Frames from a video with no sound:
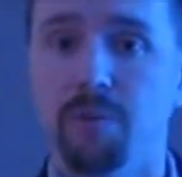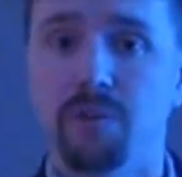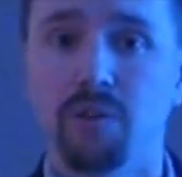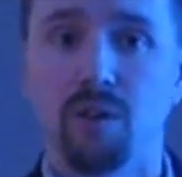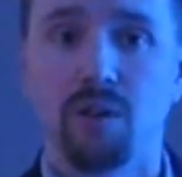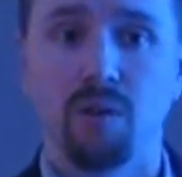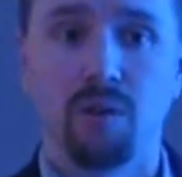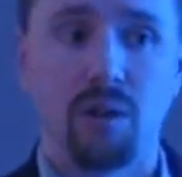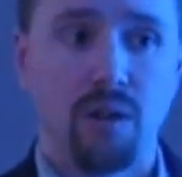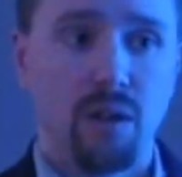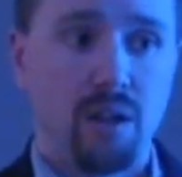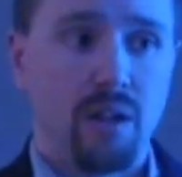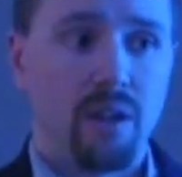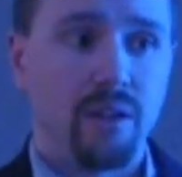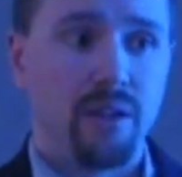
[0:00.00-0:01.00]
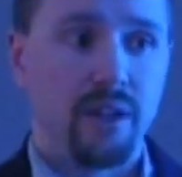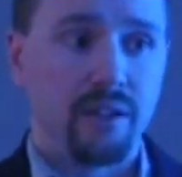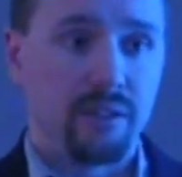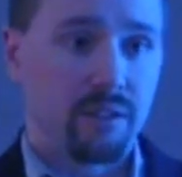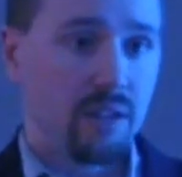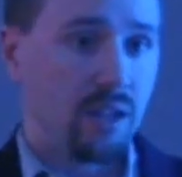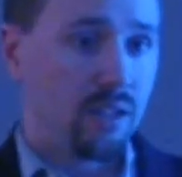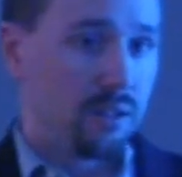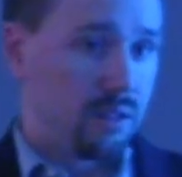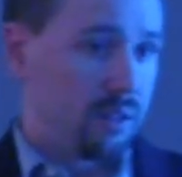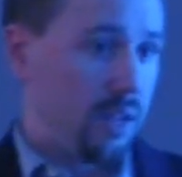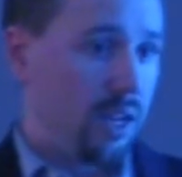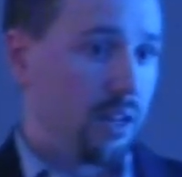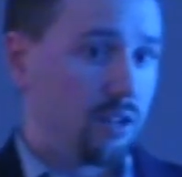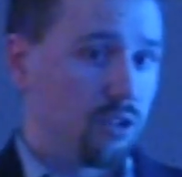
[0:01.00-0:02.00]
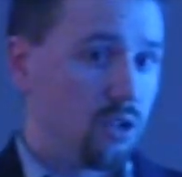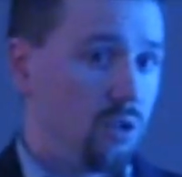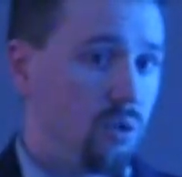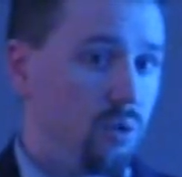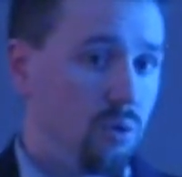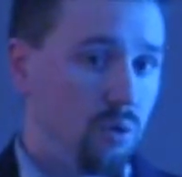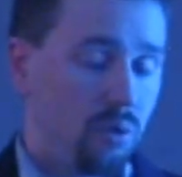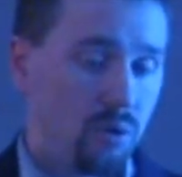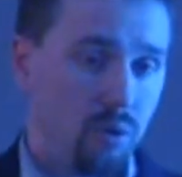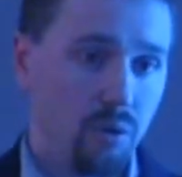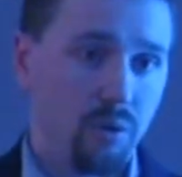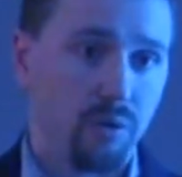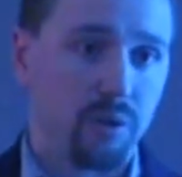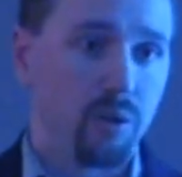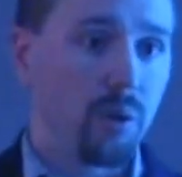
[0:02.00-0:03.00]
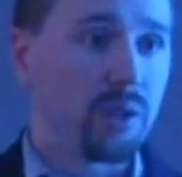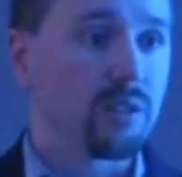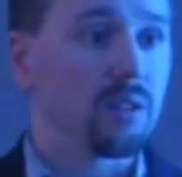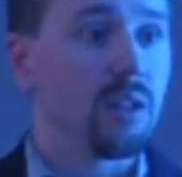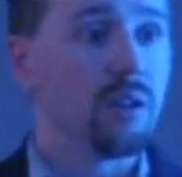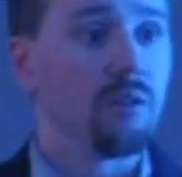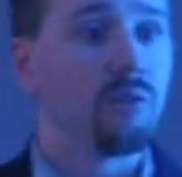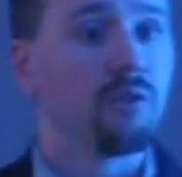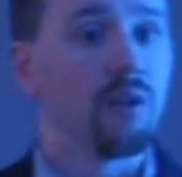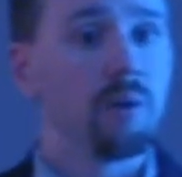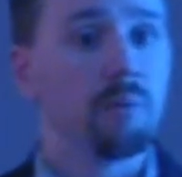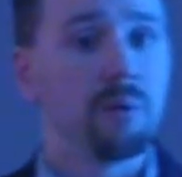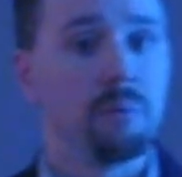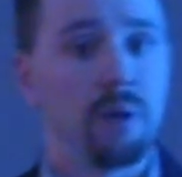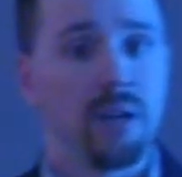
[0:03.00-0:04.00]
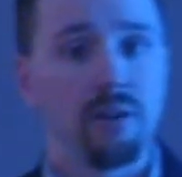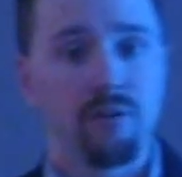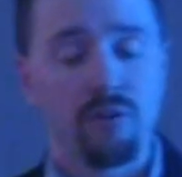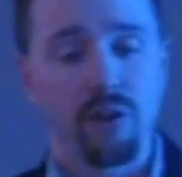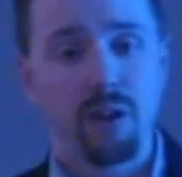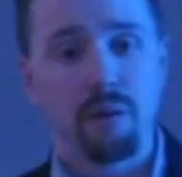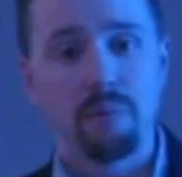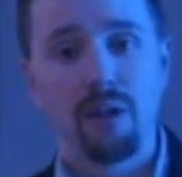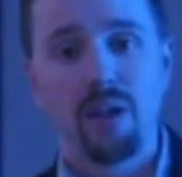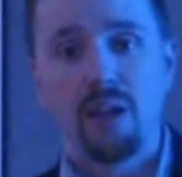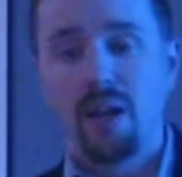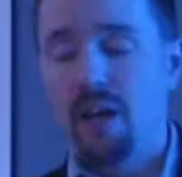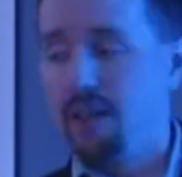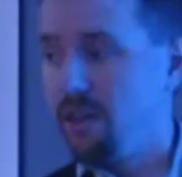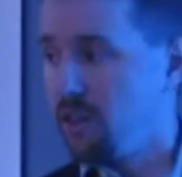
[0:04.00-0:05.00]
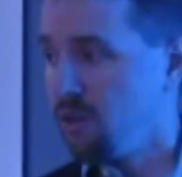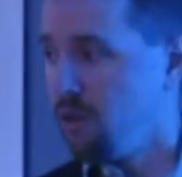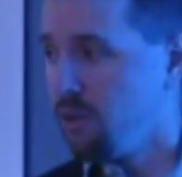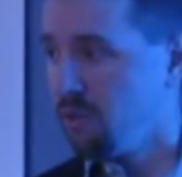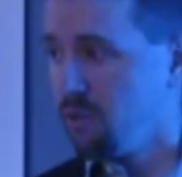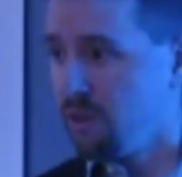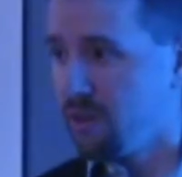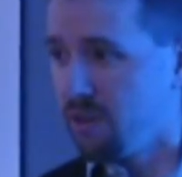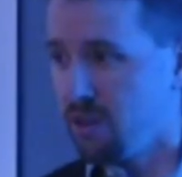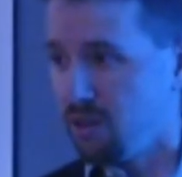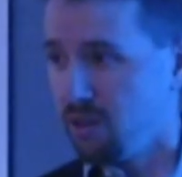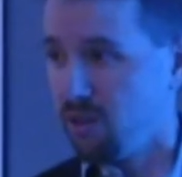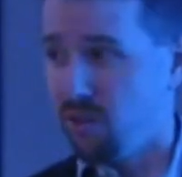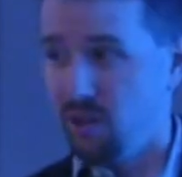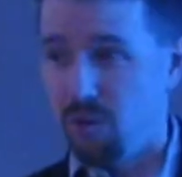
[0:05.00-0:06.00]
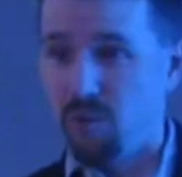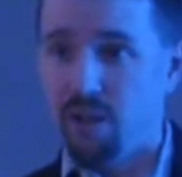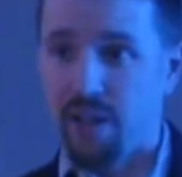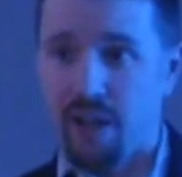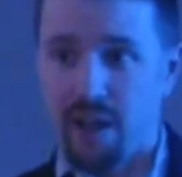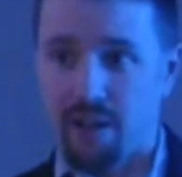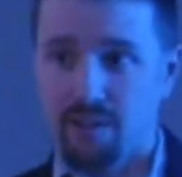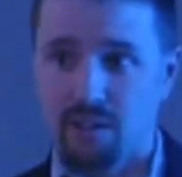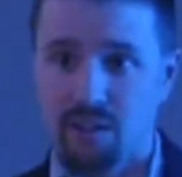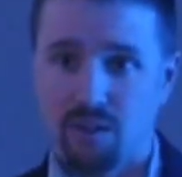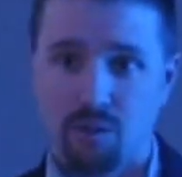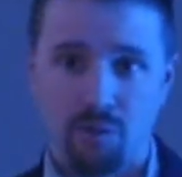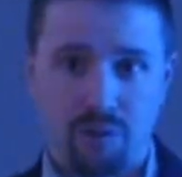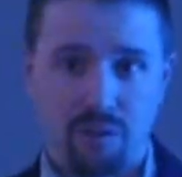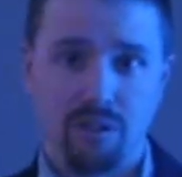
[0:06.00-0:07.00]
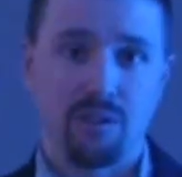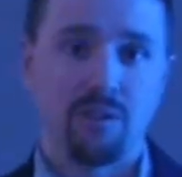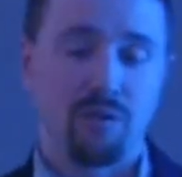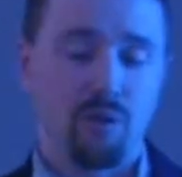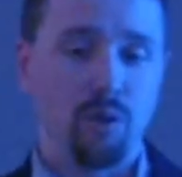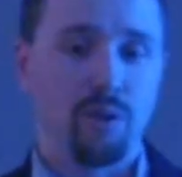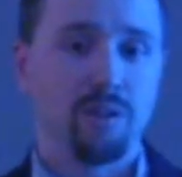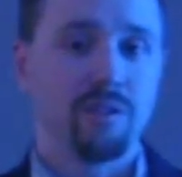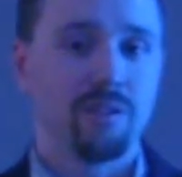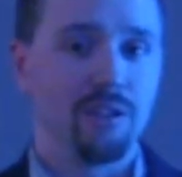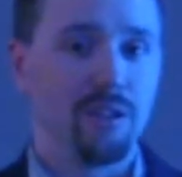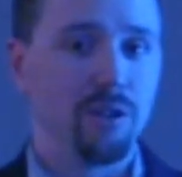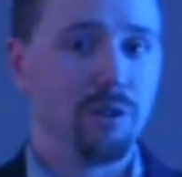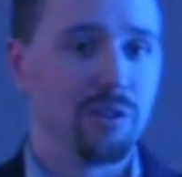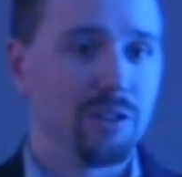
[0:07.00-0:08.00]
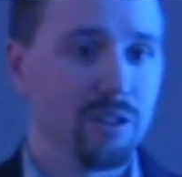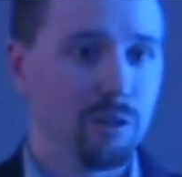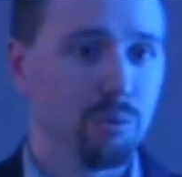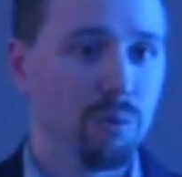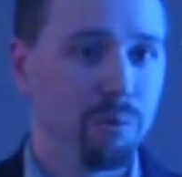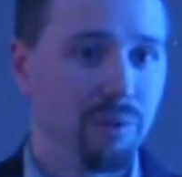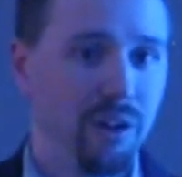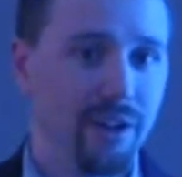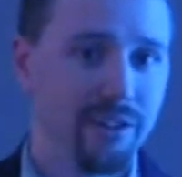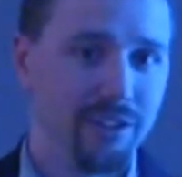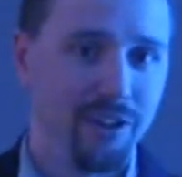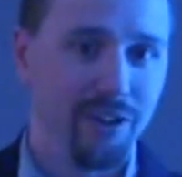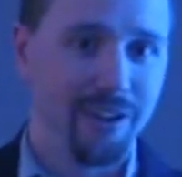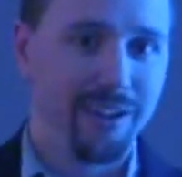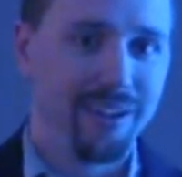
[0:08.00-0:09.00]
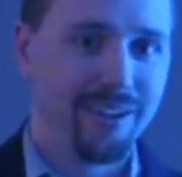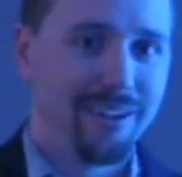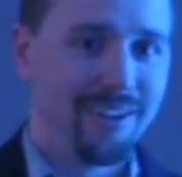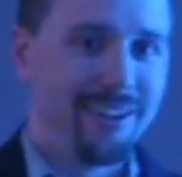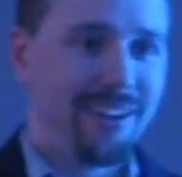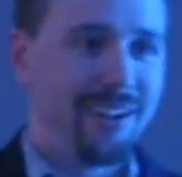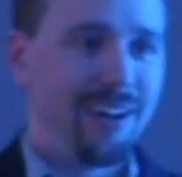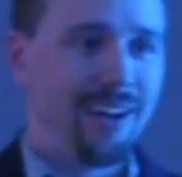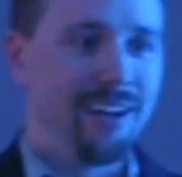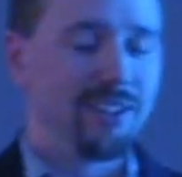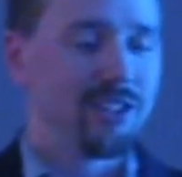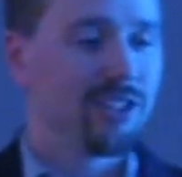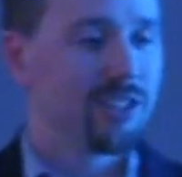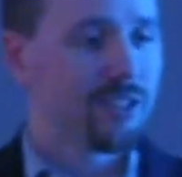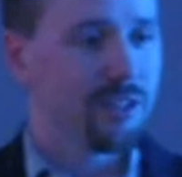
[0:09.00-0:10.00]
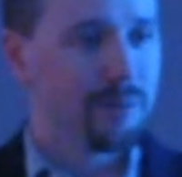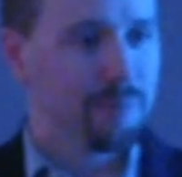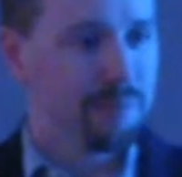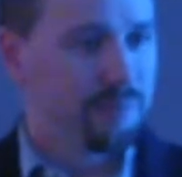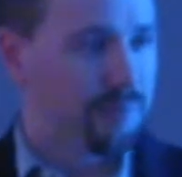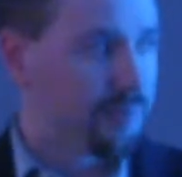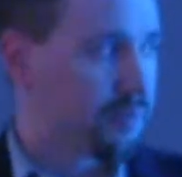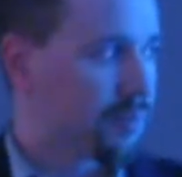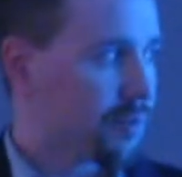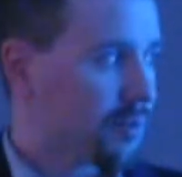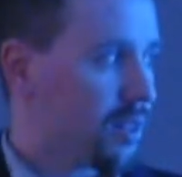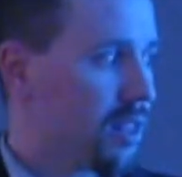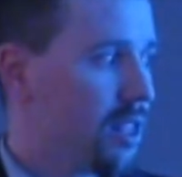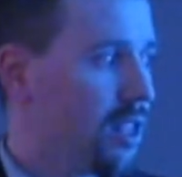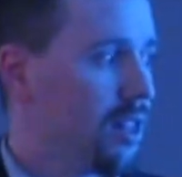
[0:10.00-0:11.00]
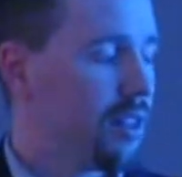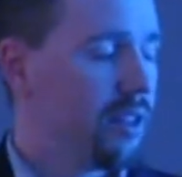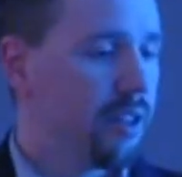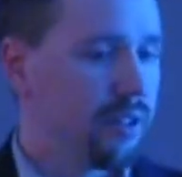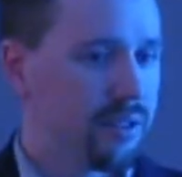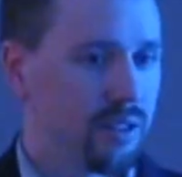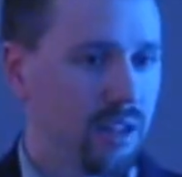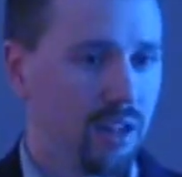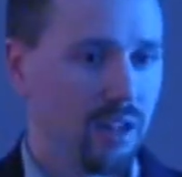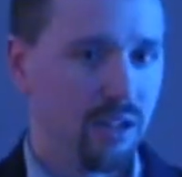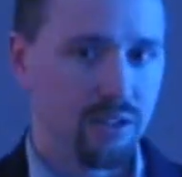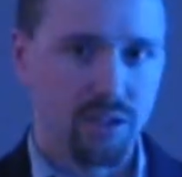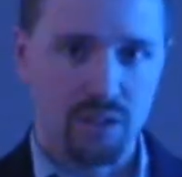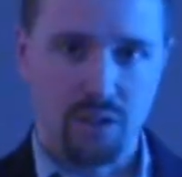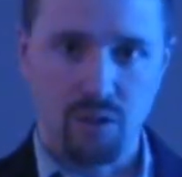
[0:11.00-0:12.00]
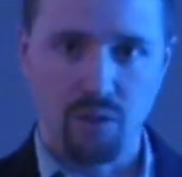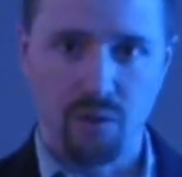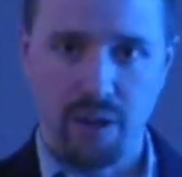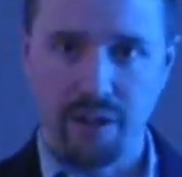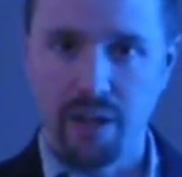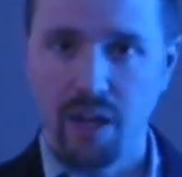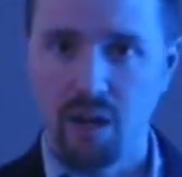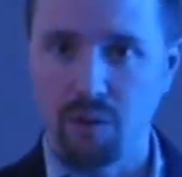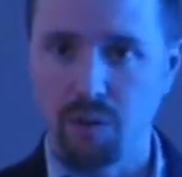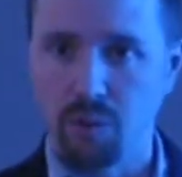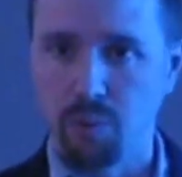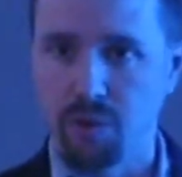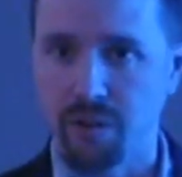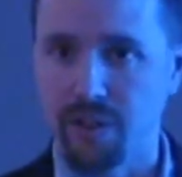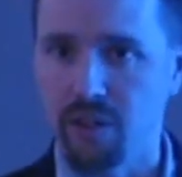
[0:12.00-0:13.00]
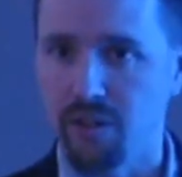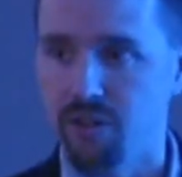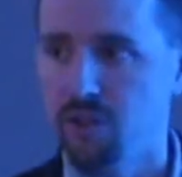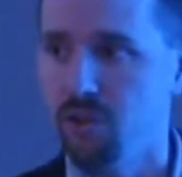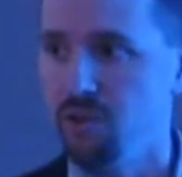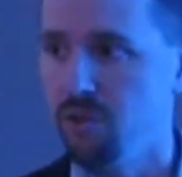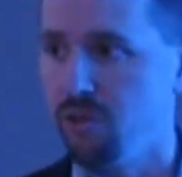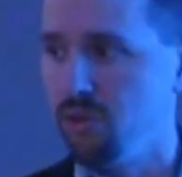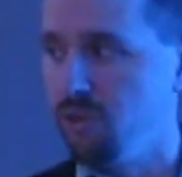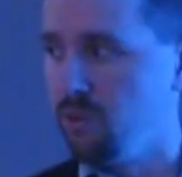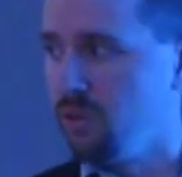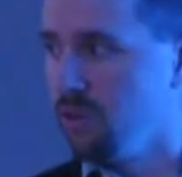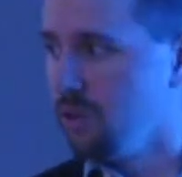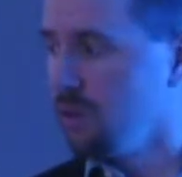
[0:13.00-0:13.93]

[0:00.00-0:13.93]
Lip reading: So they send data to or request data from the mainframe, and they go through a thing called the Uni-Access, which is, of course, the Unisys proprietary system that Asysco right now is working to